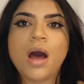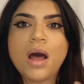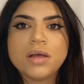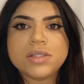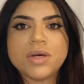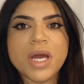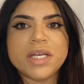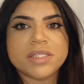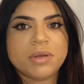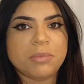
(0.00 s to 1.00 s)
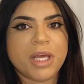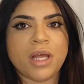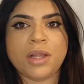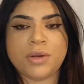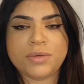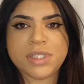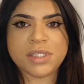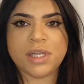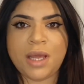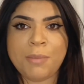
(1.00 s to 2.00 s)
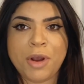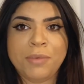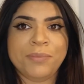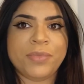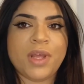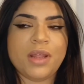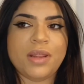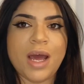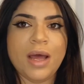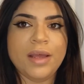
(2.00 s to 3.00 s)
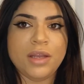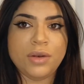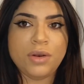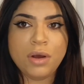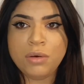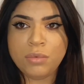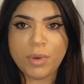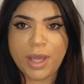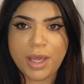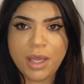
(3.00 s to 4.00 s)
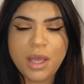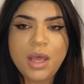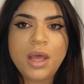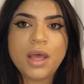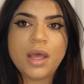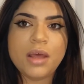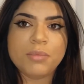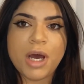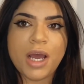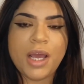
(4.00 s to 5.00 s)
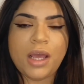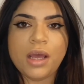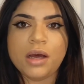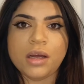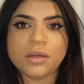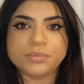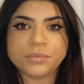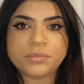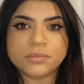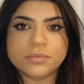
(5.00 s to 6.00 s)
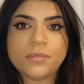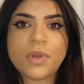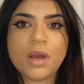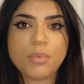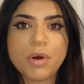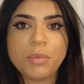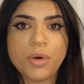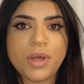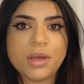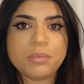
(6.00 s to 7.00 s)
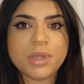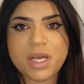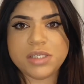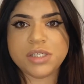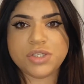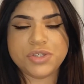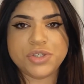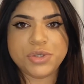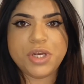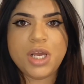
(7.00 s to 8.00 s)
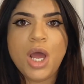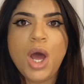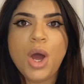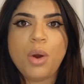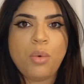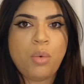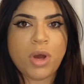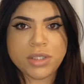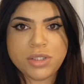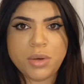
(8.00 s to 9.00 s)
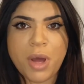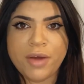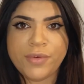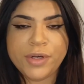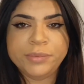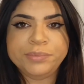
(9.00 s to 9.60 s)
Also, I just want to make a little disclaimer that in no way am I promoting plastic surgery whatsoever.